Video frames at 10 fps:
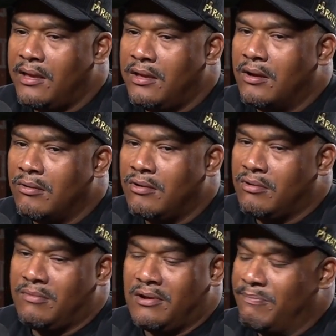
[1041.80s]
you know,
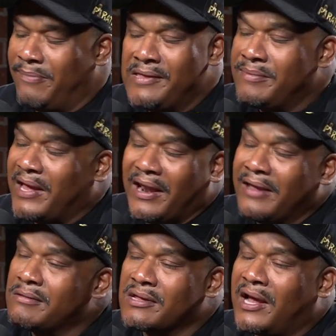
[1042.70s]
basically
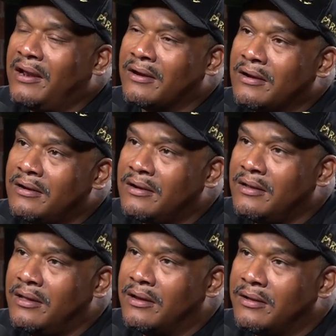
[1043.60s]
collectors of color,
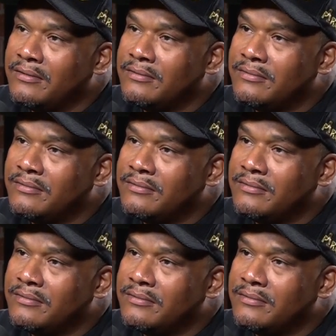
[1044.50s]
you know?